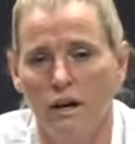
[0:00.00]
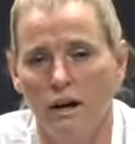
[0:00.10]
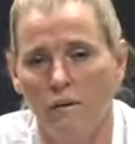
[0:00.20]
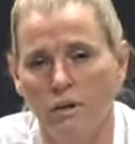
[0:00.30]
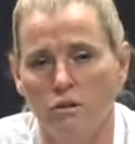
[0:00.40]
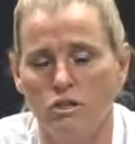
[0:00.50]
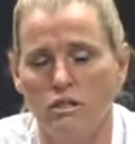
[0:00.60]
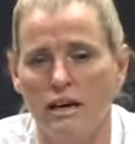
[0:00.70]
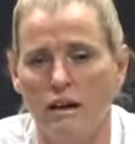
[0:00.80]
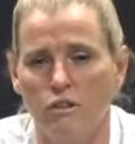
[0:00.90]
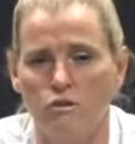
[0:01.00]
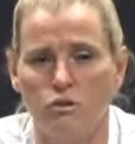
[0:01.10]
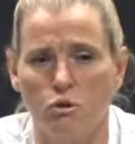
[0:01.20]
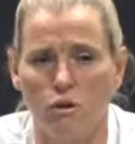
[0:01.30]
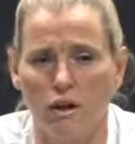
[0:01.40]
you know, just that other
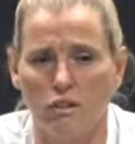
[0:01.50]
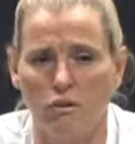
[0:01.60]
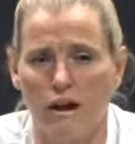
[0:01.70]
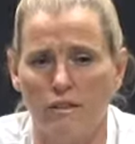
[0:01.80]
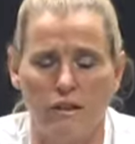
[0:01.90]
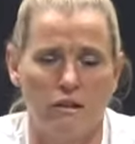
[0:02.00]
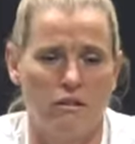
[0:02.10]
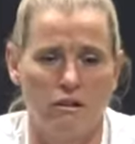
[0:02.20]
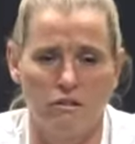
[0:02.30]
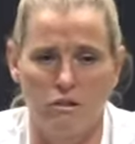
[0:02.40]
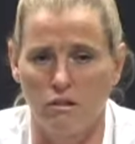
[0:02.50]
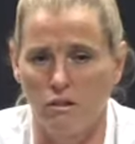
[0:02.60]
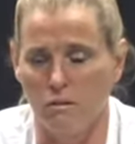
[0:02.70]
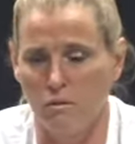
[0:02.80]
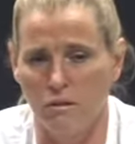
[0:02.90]
scoring threat,
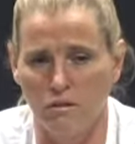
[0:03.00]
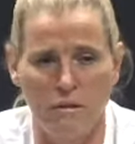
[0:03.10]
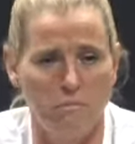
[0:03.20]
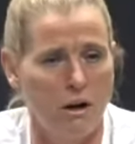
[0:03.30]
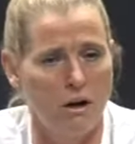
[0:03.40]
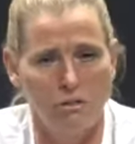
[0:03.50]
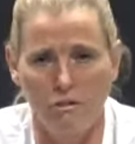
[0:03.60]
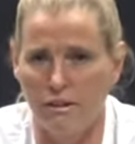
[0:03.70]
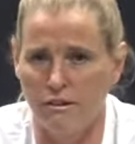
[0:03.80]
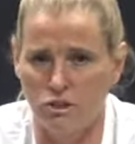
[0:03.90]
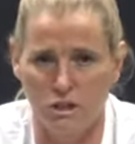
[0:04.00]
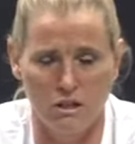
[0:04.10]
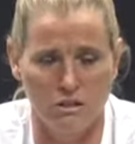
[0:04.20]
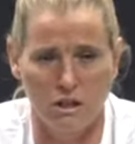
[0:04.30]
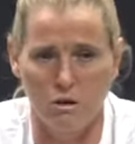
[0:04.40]
the deep ball threat that she
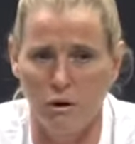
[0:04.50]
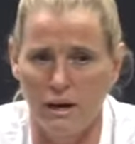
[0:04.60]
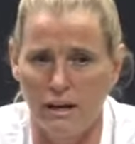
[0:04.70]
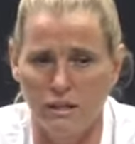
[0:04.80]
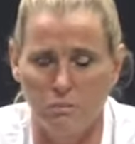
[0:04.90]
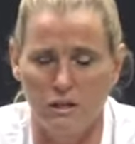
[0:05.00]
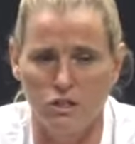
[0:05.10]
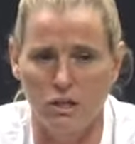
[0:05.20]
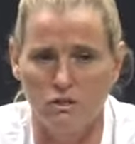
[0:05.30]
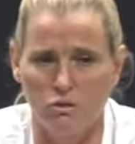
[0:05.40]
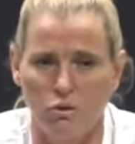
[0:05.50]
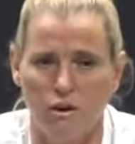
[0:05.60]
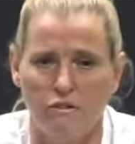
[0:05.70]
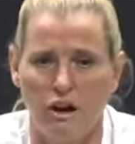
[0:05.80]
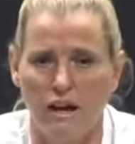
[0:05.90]
is always, but she can score in a
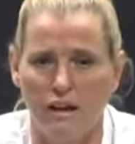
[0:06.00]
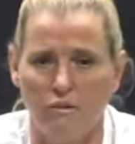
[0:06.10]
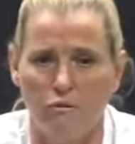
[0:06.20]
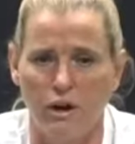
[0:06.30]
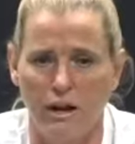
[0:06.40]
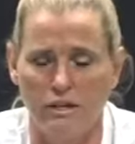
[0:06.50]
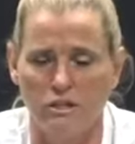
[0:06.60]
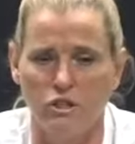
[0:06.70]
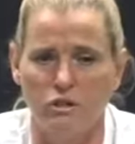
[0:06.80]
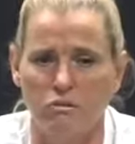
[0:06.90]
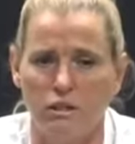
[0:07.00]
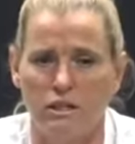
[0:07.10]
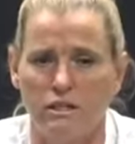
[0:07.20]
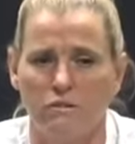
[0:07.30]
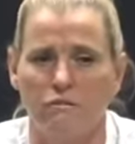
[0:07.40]
variety of ways, and she really
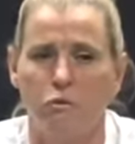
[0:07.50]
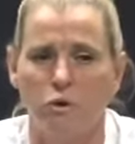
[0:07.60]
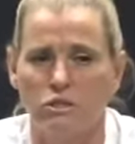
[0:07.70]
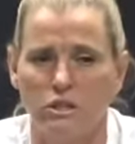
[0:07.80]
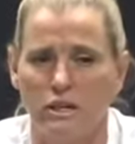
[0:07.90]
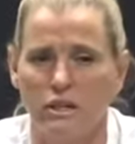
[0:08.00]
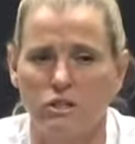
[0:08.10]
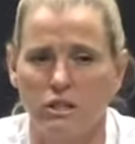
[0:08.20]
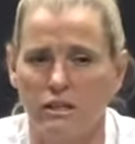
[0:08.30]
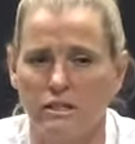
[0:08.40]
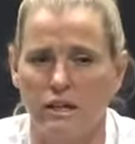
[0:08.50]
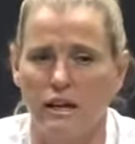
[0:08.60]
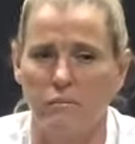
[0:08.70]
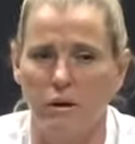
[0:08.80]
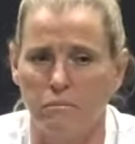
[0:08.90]
doesn't force things. She lets the
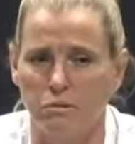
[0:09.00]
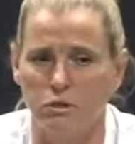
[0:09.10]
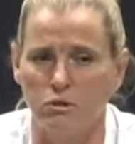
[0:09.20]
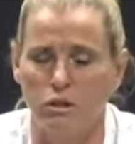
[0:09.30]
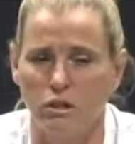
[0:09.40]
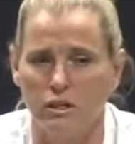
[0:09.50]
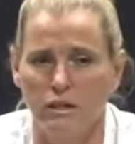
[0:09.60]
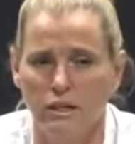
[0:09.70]
game come to her, and